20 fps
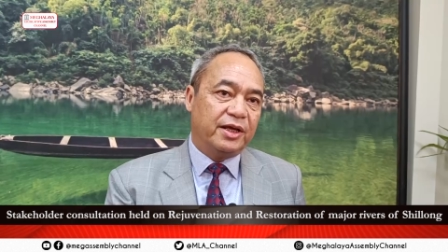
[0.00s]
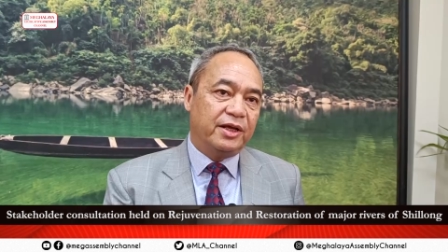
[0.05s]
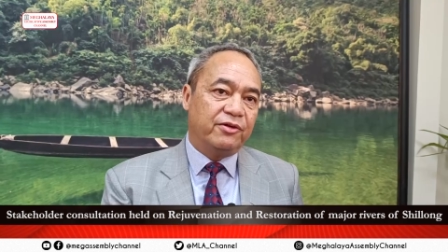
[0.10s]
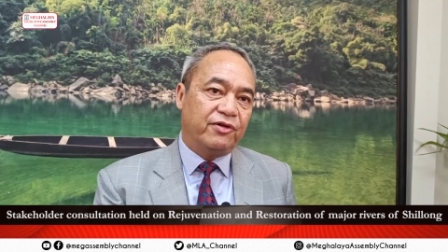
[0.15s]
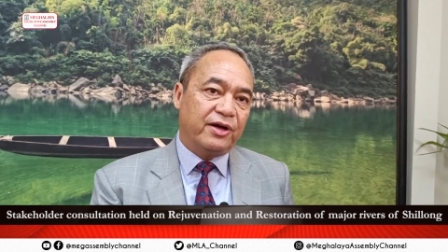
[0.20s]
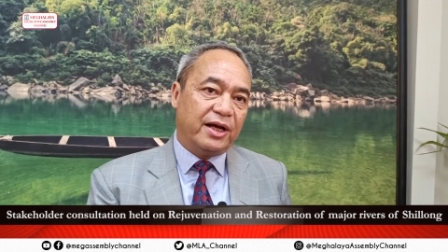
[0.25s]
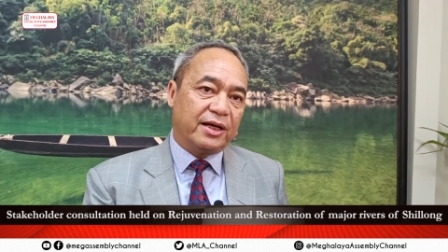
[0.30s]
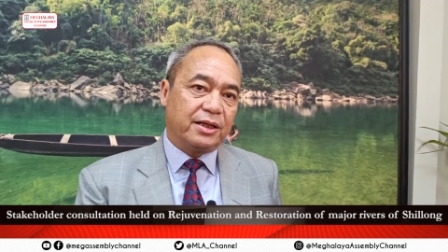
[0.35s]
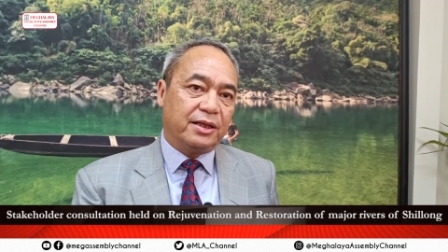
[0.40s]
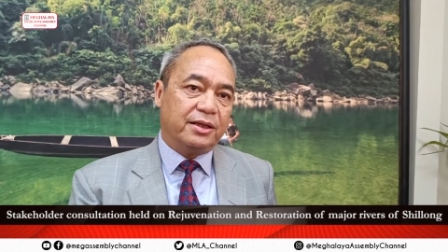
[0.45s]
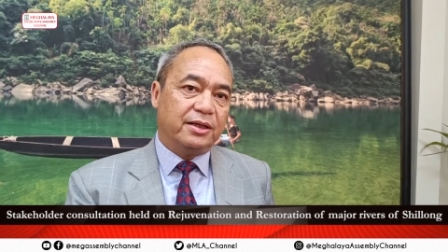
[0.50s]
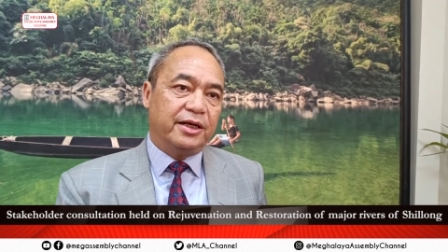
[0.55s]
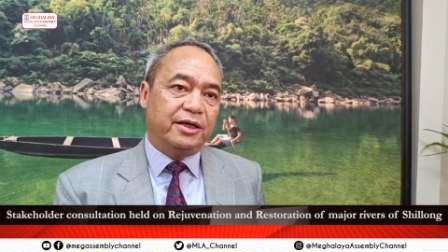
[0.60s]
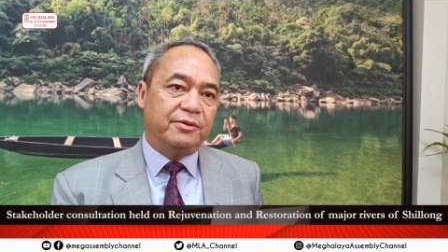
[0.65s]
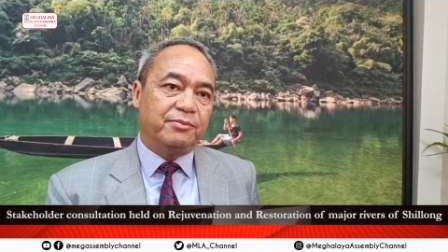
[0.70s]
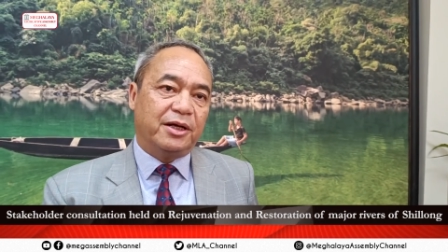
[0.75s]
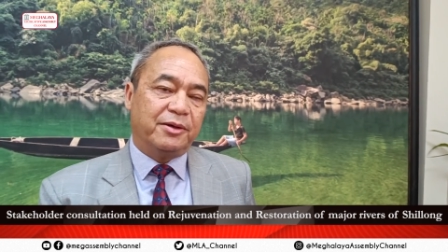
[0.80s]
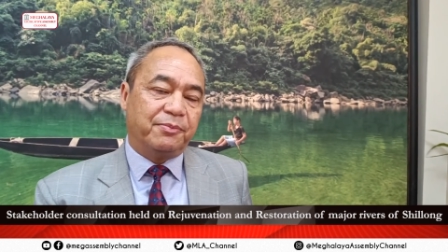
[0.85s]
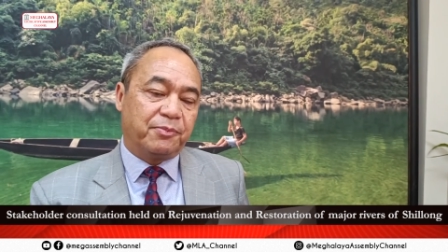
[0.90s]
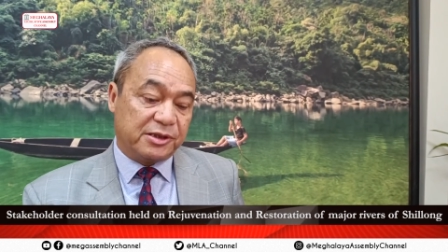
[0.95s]
In fact, uh, in
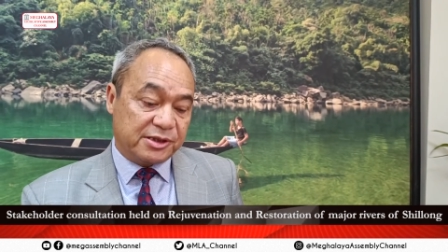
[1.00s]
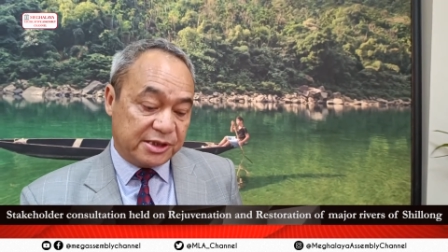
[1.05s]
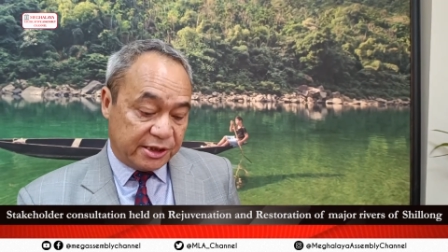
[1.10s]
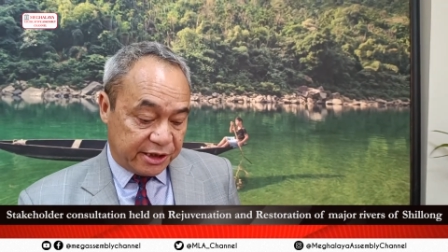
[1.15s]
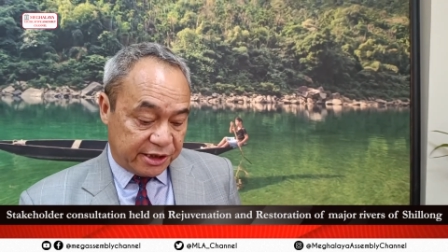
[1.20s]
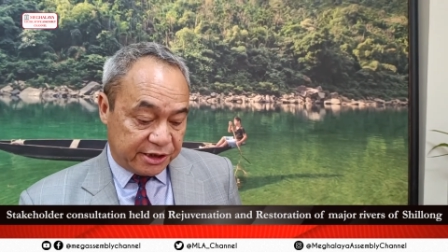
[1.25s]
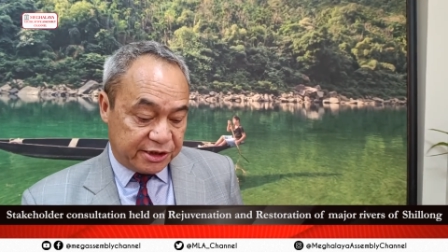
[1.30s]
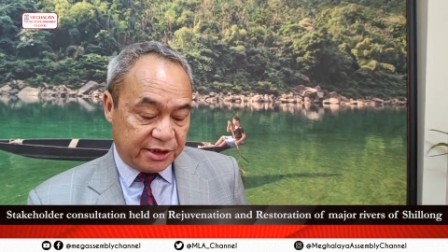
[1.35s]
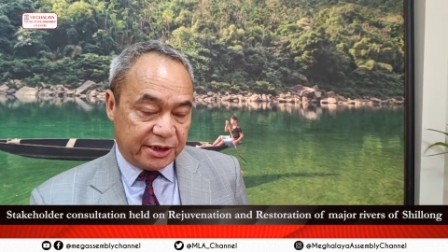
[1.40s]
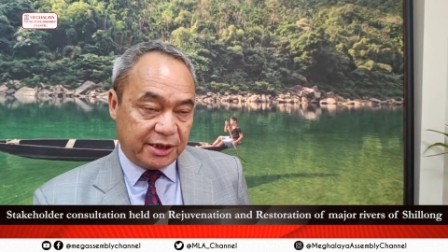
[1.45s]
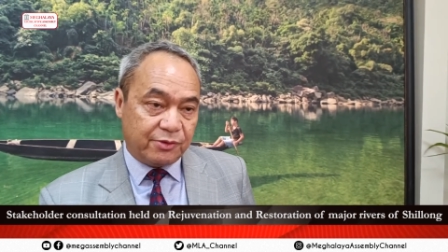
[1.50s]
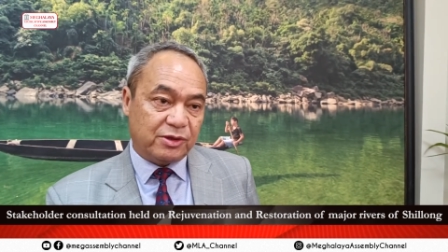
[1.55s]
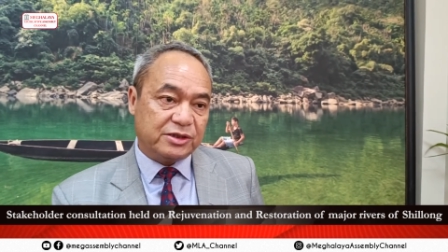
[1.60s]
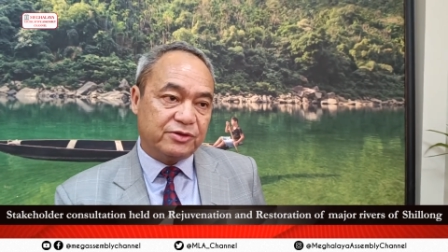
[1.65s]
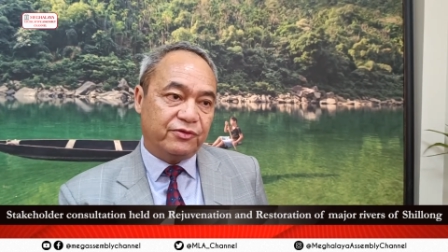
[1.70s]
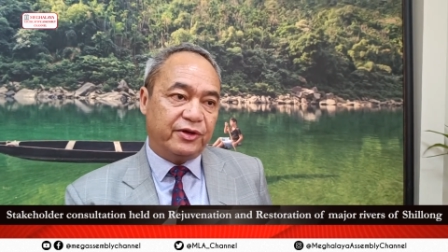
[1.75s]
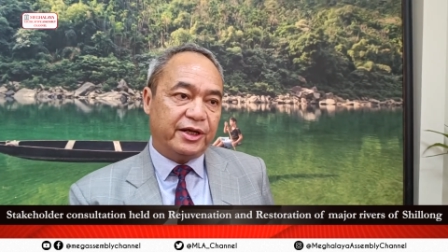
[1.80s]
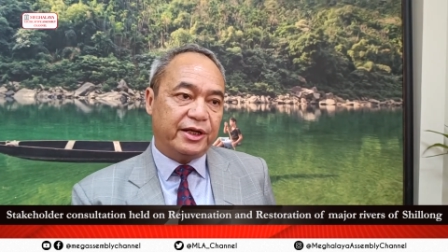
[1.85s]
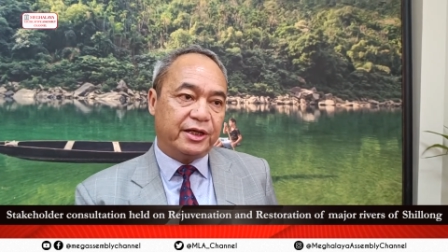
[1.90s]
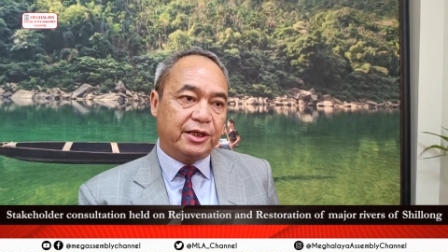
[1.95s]
my presentation, it was
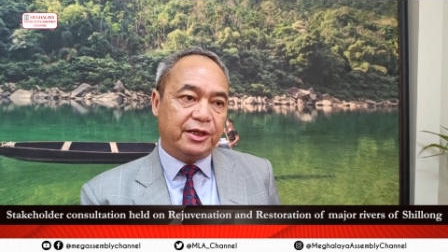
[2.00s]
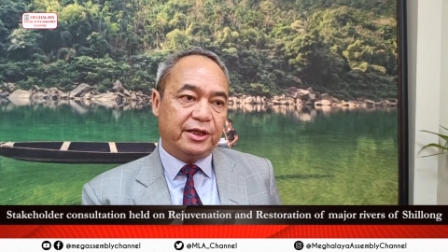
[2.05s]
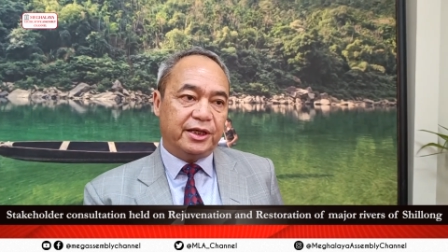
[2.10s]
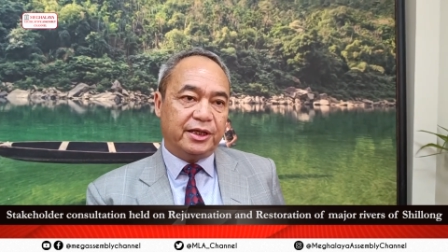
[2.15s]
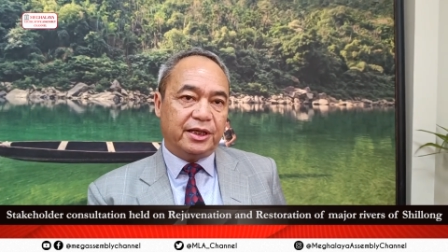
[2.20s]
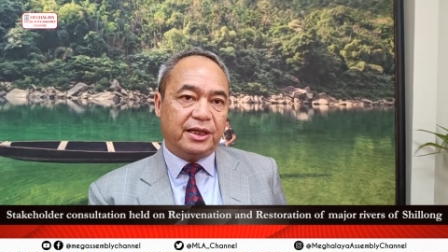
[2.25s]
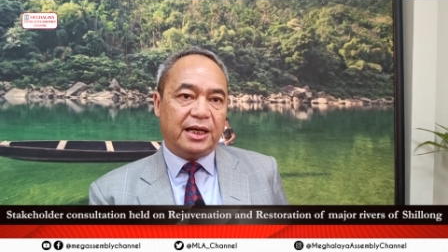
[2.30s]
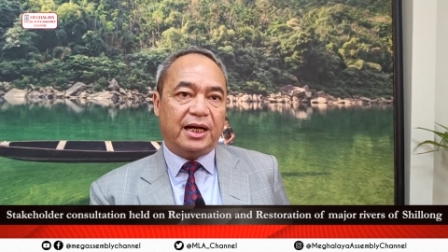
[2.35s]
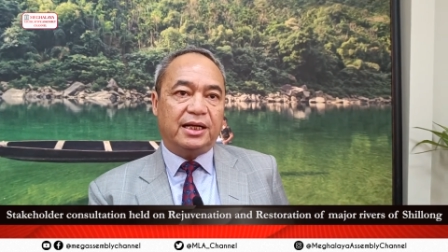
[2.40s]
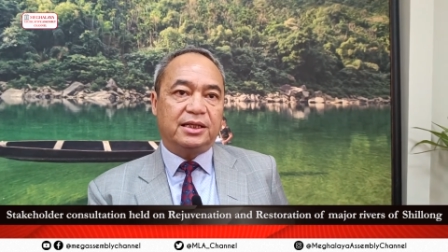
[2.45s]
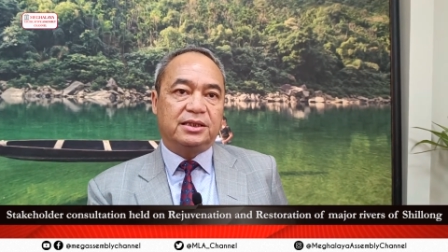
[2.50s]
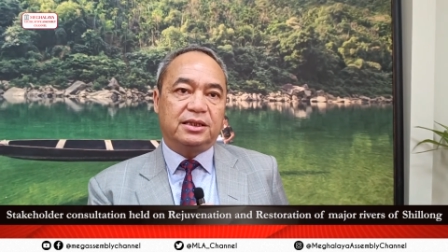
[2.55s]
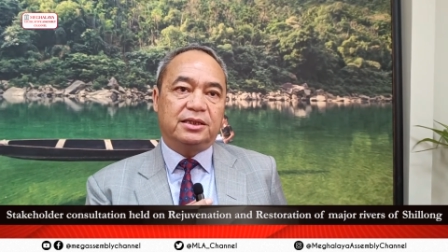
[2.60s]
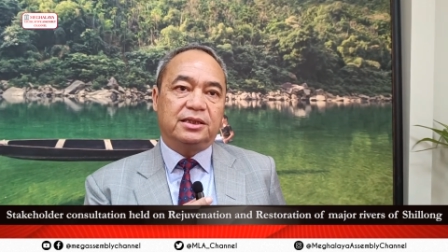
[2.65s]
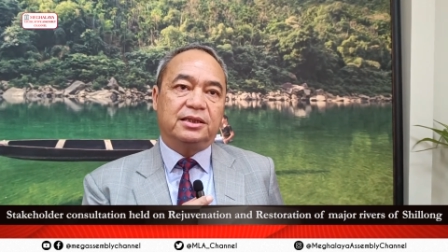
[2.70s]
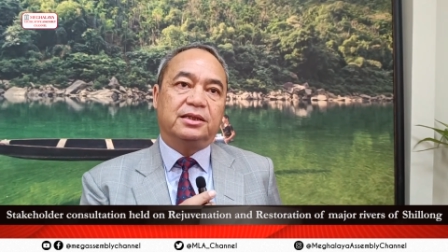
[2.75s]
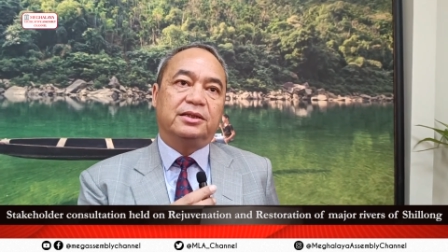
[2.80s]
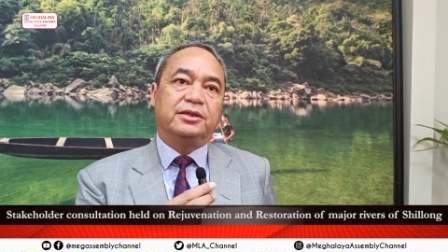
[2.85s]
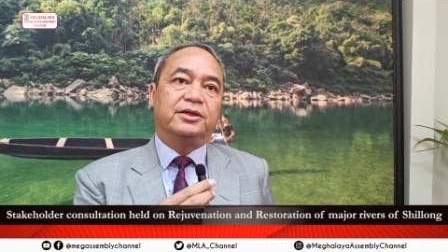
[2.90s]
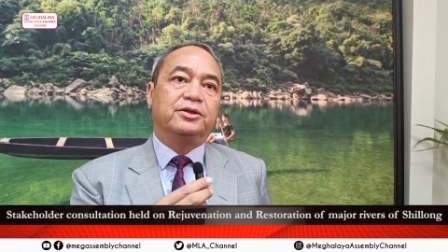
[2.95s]
very clear. I had,
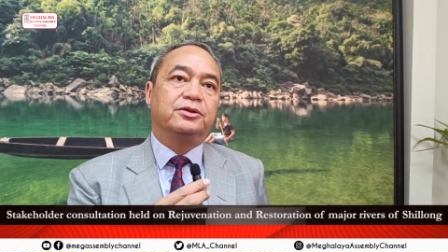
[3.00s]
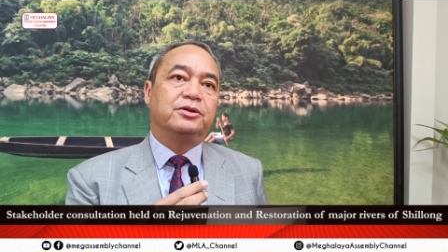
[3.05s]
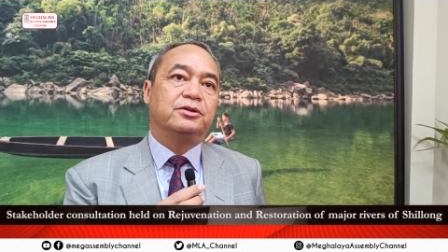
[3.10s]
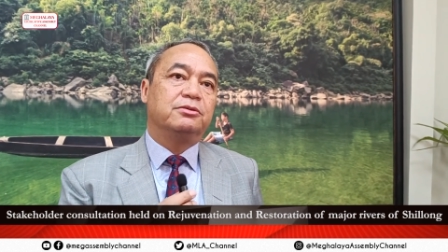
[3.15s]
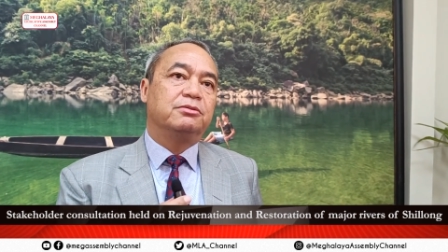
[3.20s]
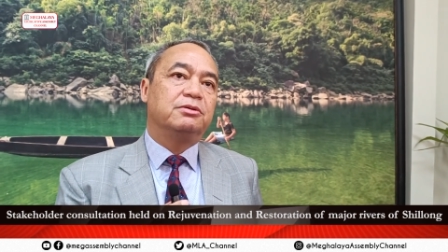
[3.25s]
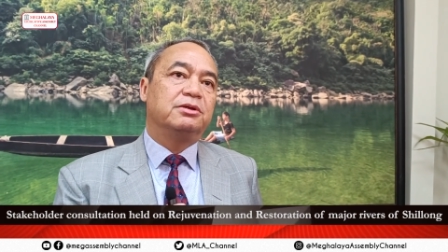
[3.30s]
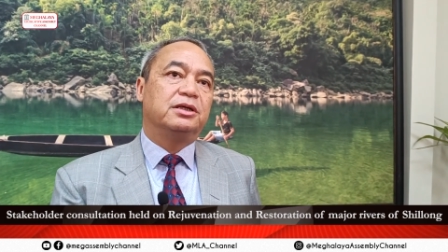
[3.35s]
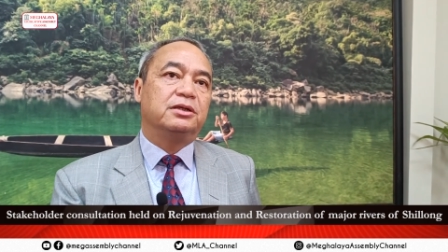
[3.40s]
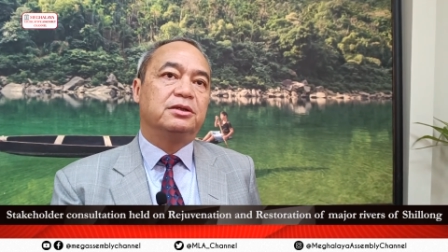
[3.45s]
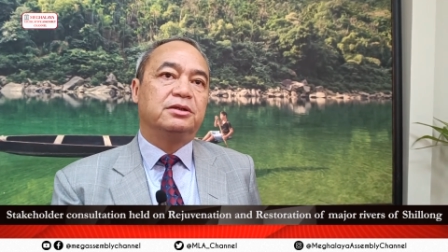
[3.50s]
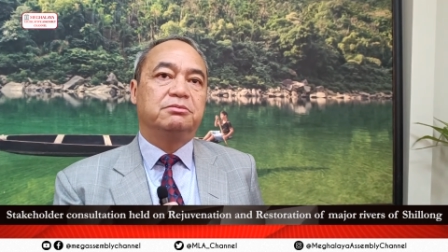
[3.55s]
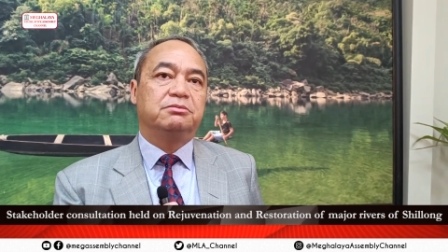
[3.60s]
uh, you know,